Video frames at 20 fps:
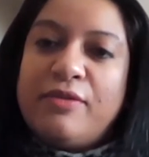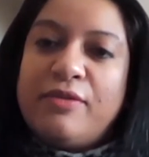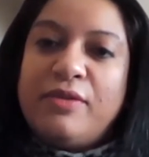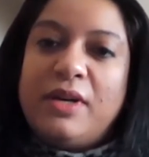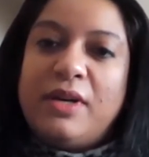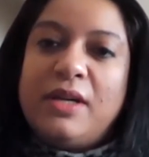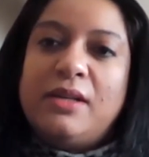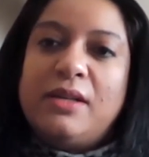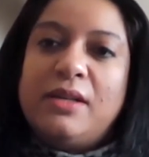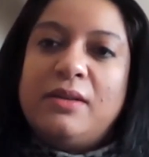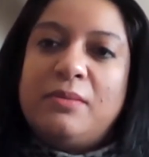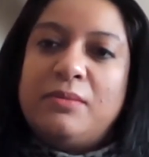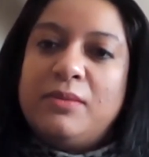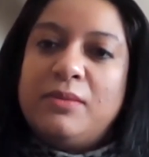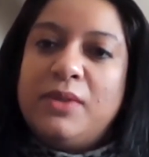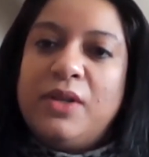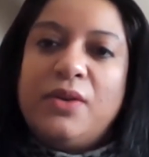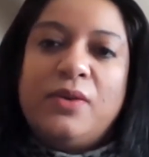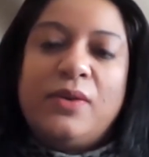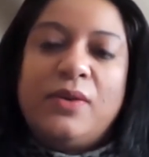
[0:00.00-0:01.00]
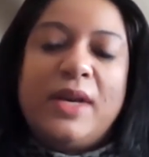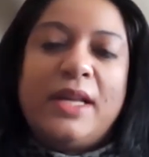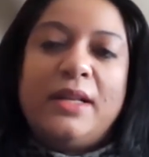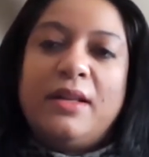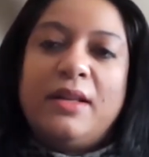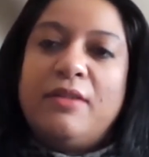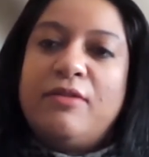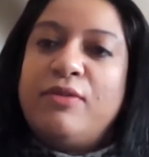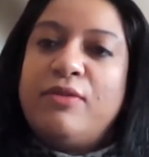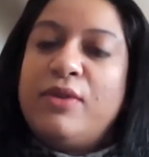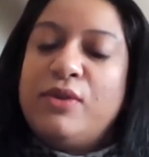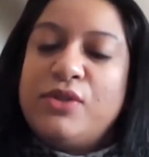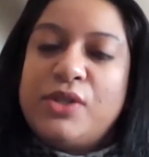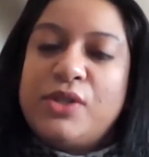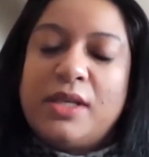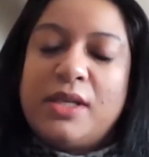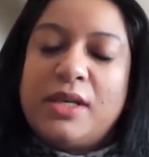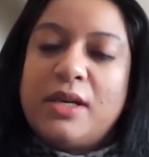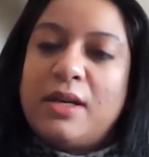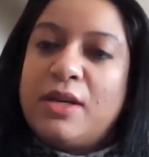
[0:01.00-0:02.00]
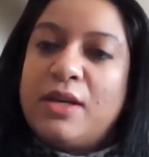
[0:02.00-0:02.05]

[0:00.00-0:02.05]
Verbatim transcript: if um, you know in the future